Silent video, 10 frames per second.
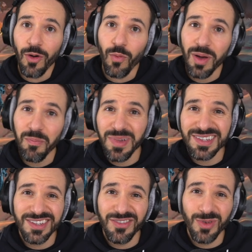one piece
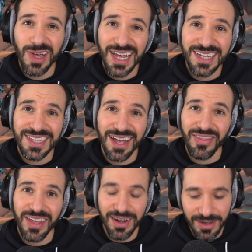of software less
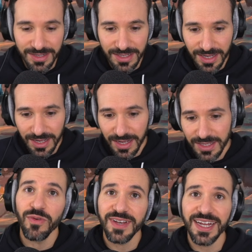down there.
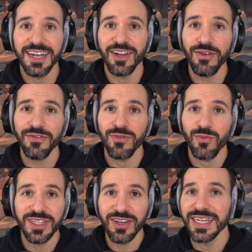We've cleared it off.
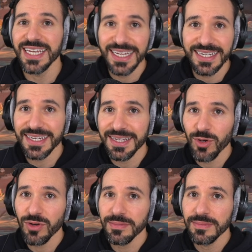We don't need it
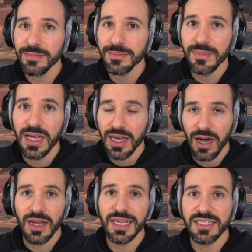anymore.
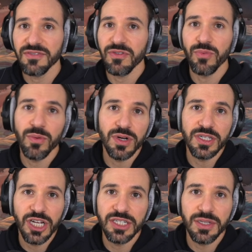Unless if we want
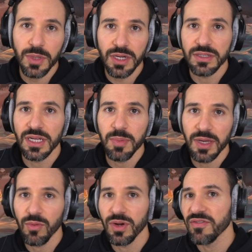to change something in
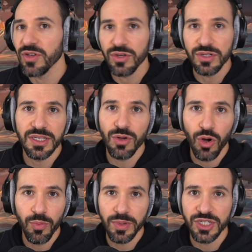DPI, whatever, you can still
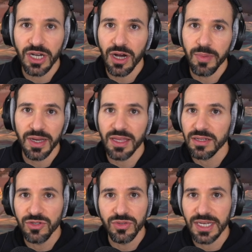open G HUB and
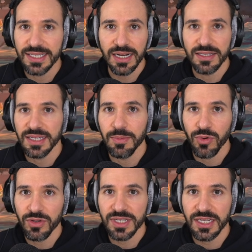then do exactly the same
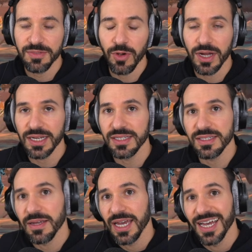process. But at
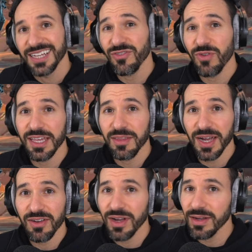least it's not running in the
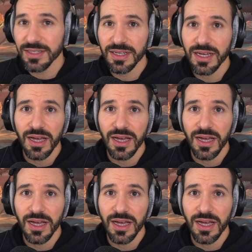background,